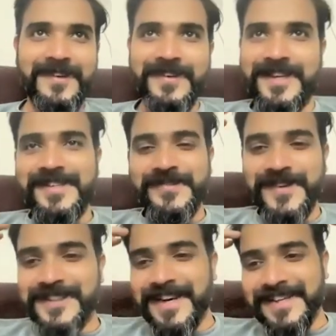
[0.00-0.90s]
each
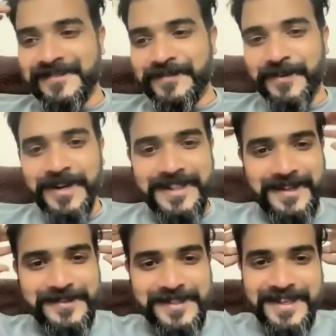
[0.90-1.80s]
worth like some
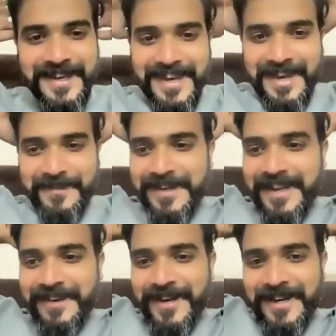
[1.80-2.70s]
40,000. I mean,
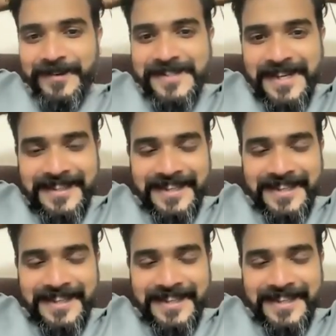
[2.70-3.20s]
like when it was like